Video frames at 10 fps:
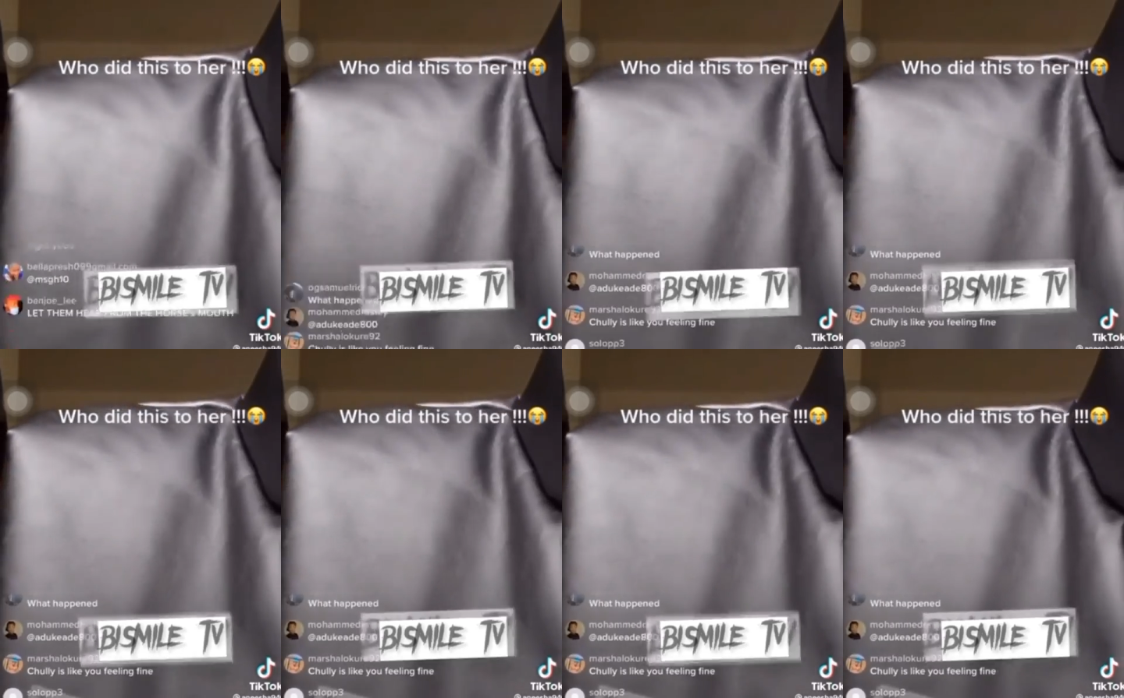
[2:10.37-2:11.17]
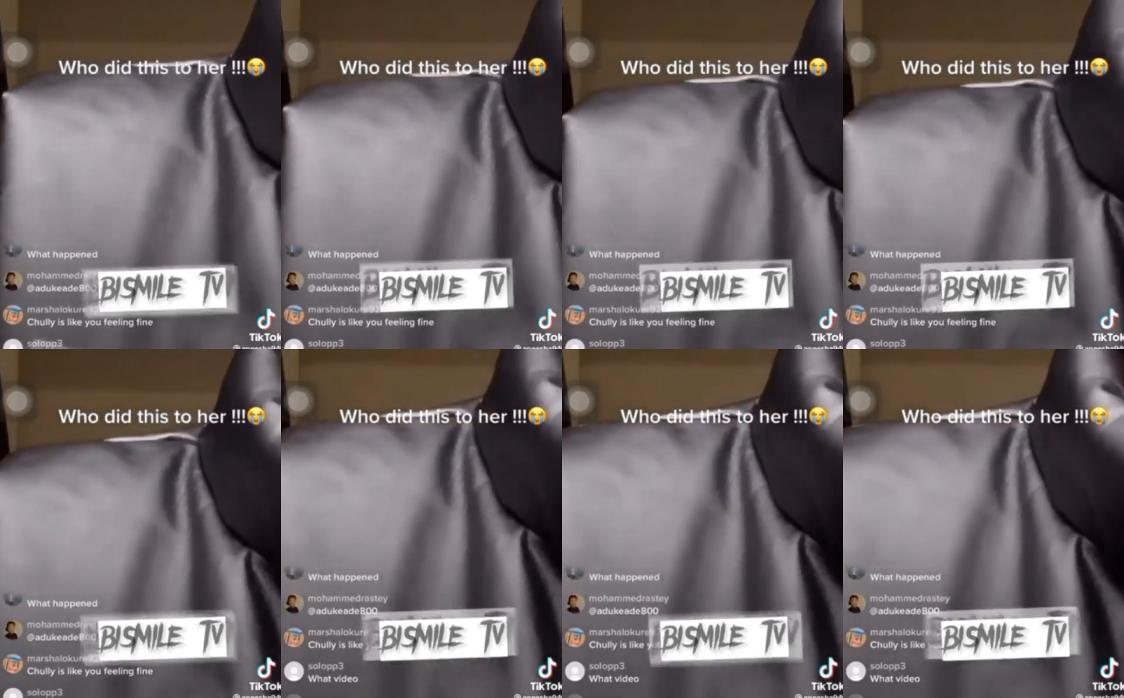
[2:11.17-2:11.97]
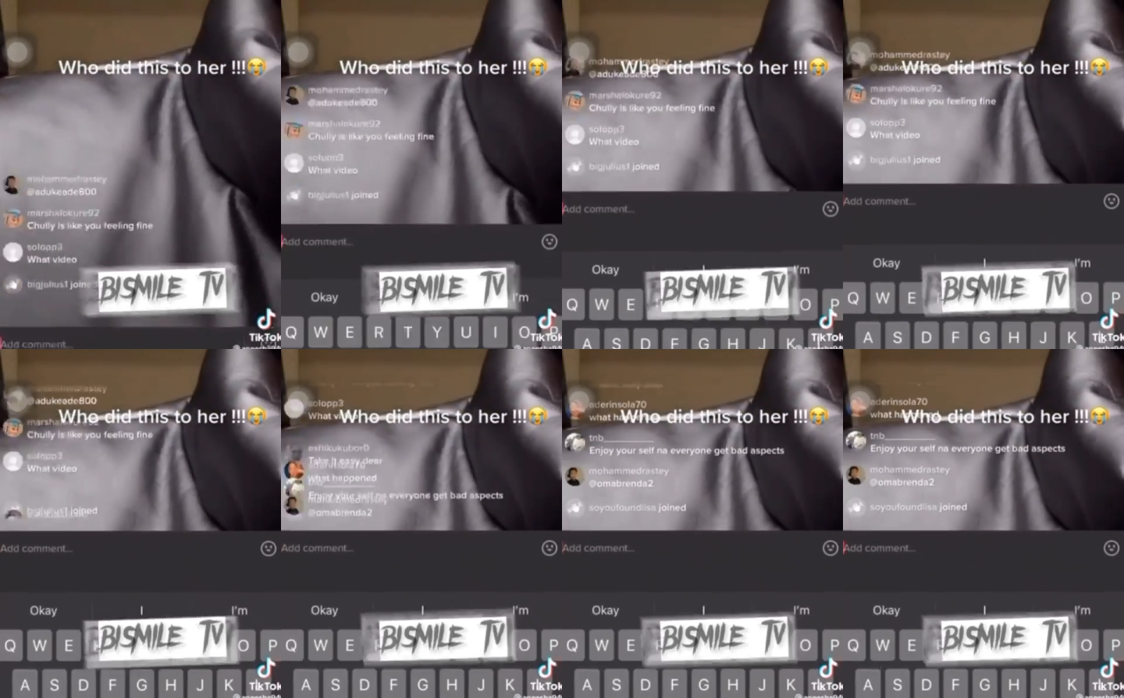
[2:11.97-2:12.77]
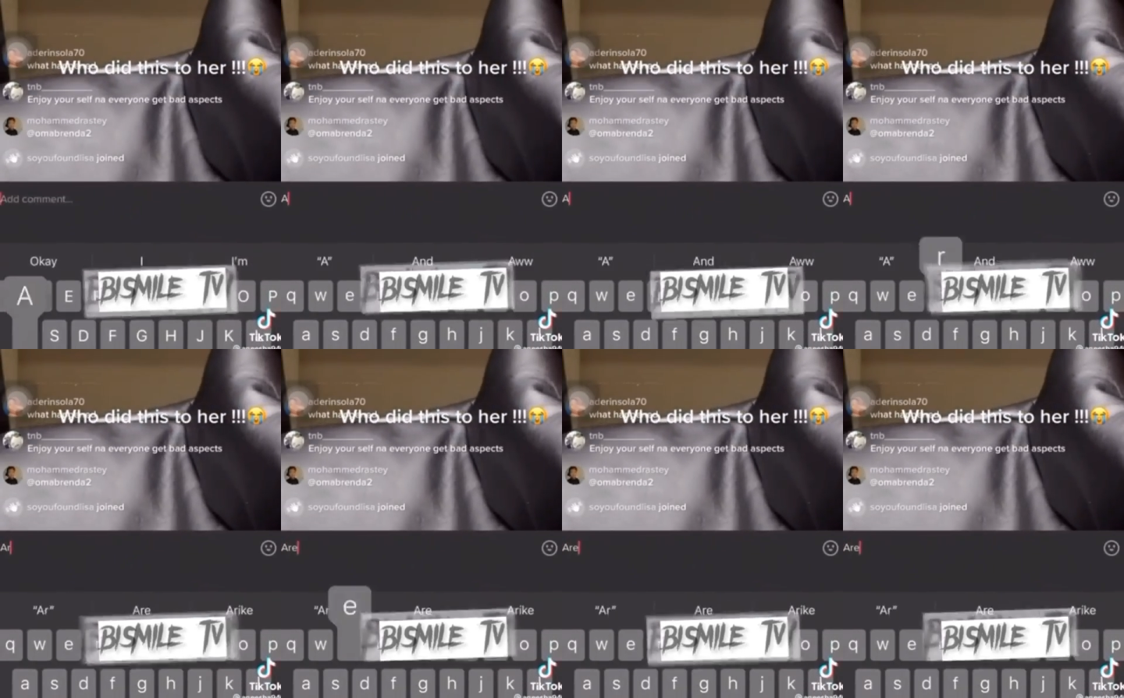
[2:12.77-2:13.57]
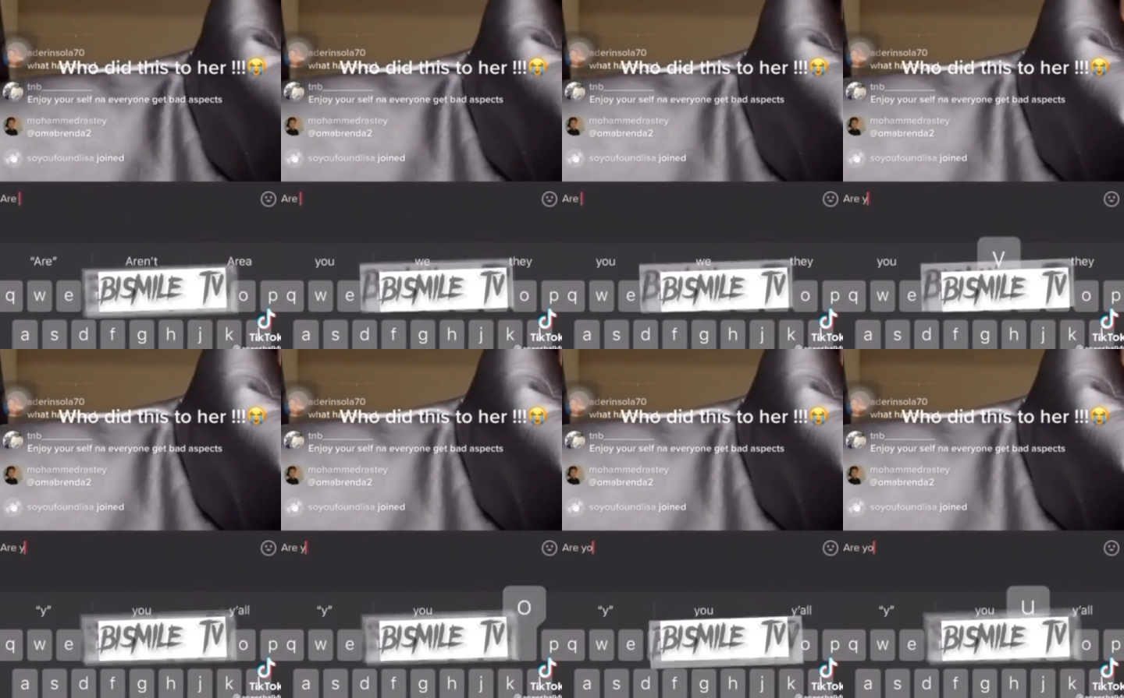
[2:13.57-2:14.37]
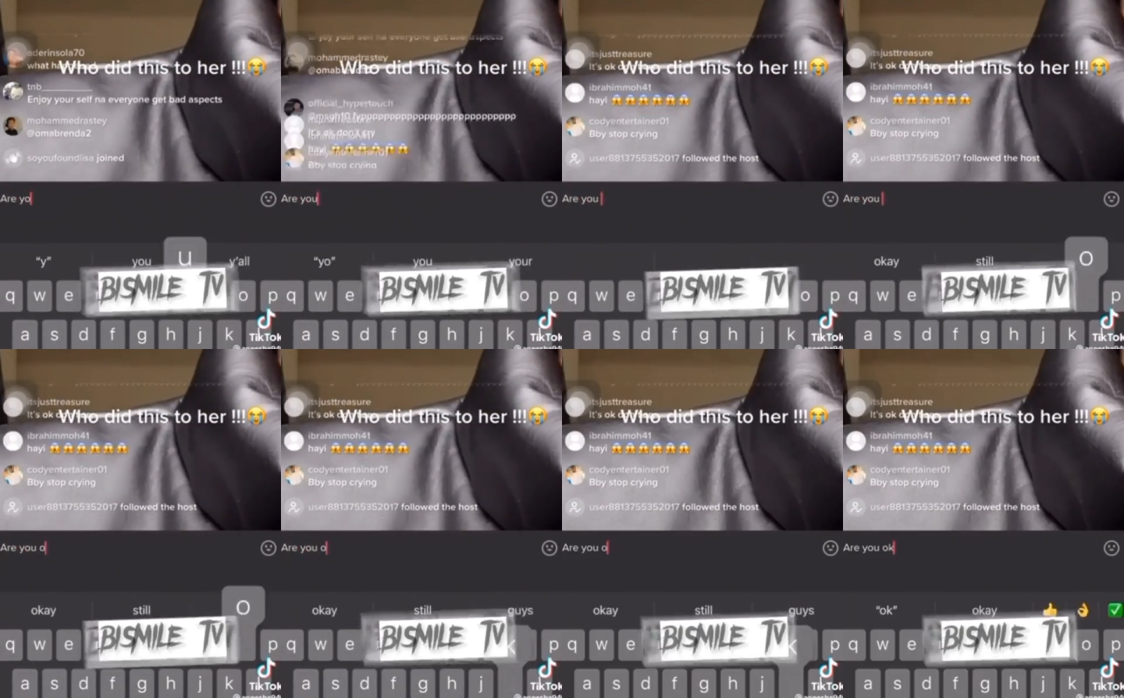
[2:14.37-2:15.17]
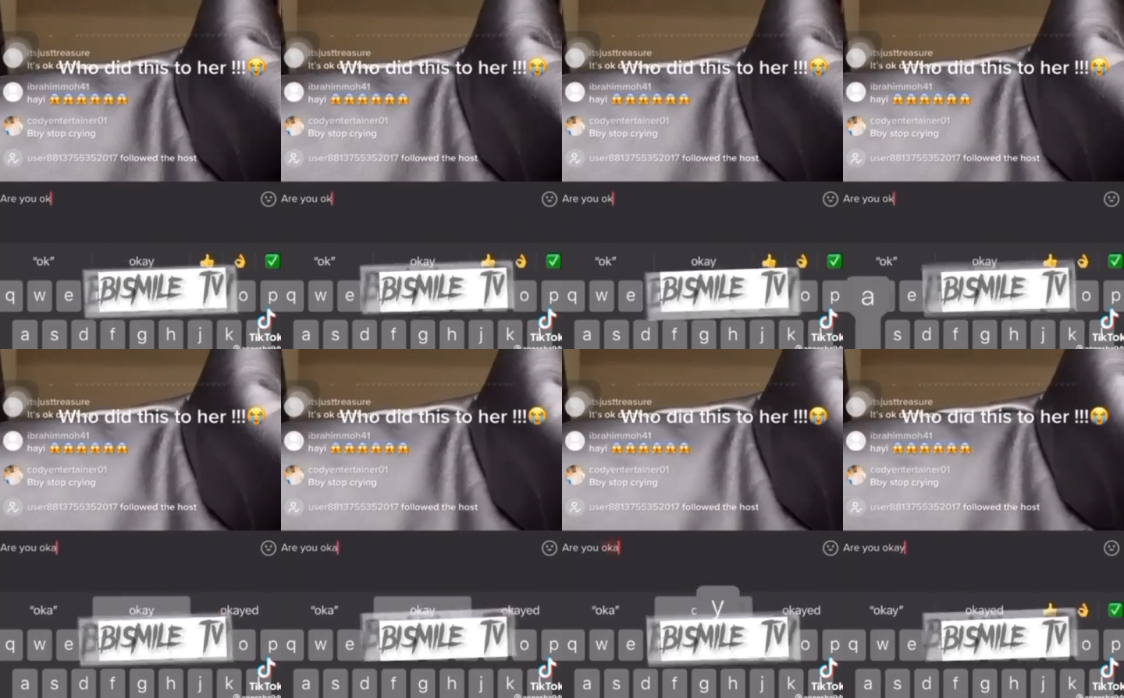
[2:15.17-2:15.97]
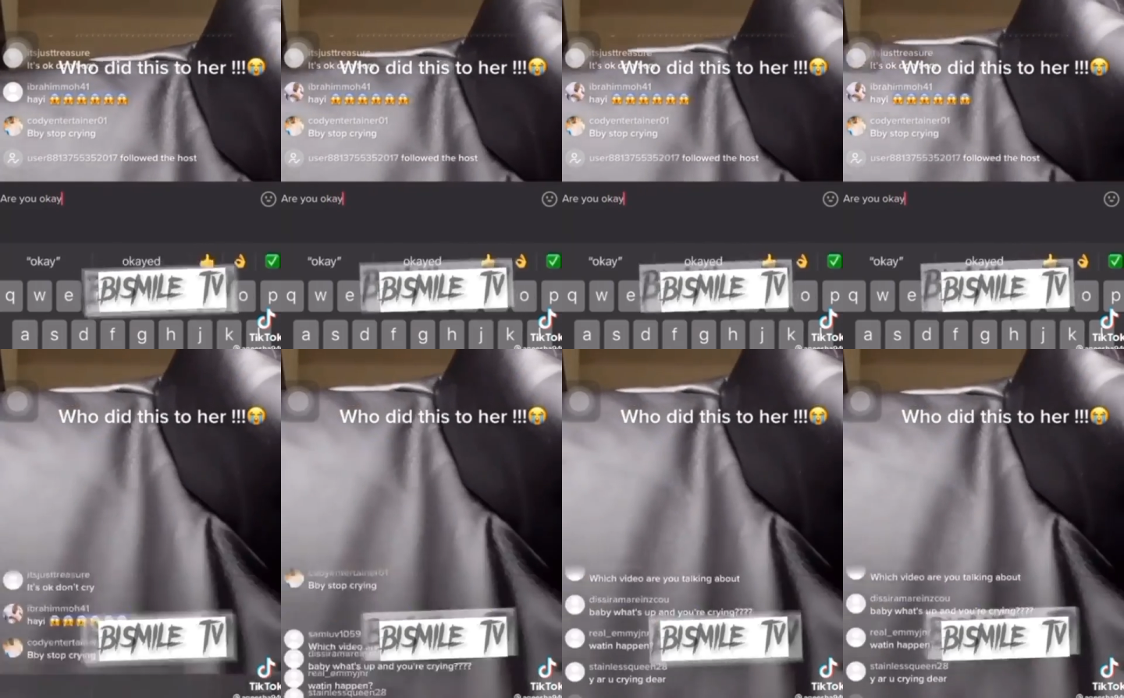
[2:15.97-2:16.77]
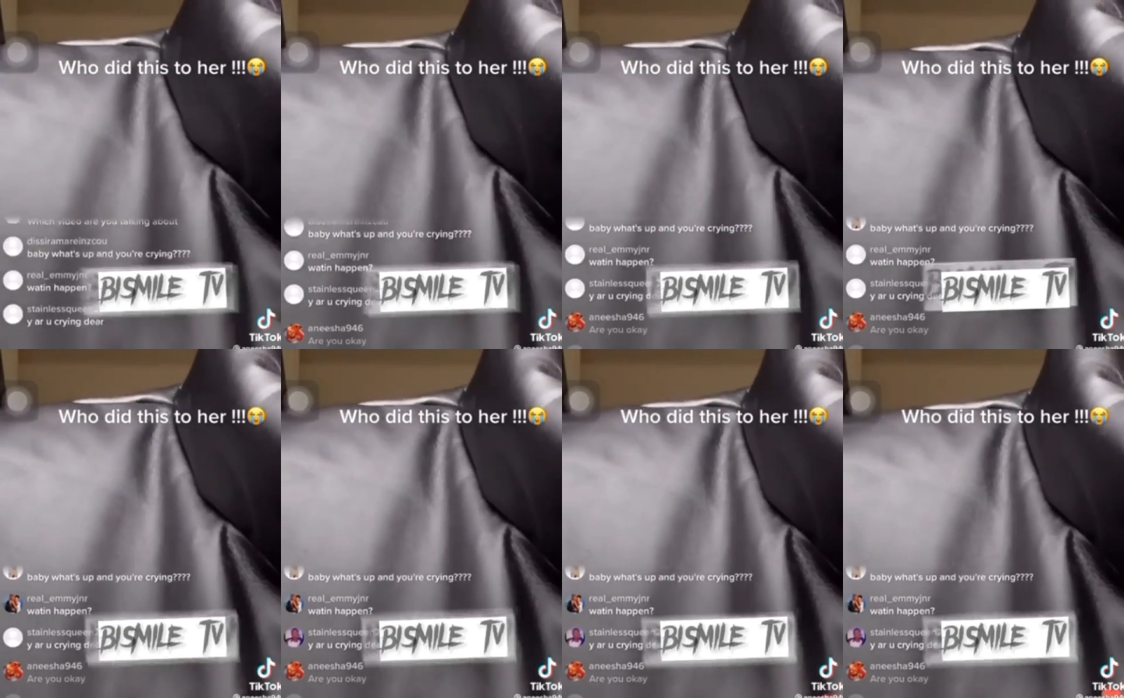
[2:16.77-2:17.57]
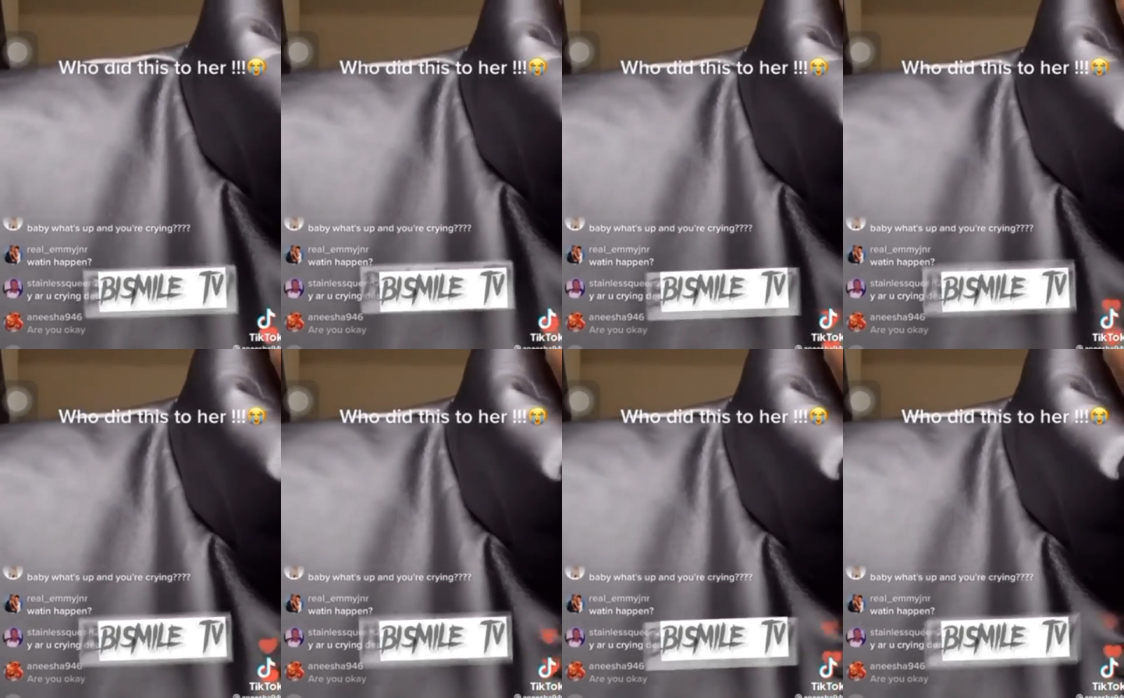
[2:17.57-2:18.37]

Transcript: No face is visible, so there are no lips to read.